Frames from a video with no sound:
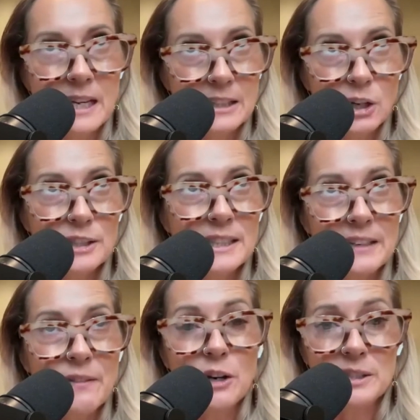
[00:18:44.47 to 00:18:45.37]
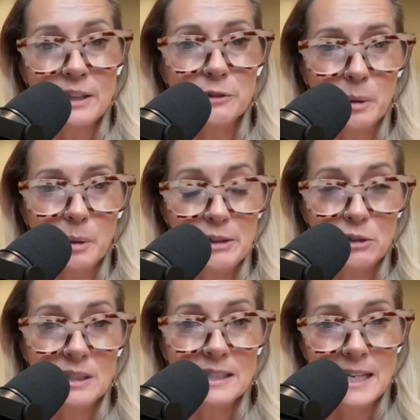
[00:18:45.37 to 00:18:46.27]
It's hard to give ourselves
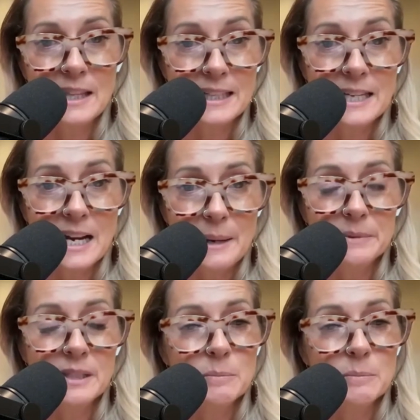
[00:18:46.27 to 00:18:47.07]
permission to take that time, to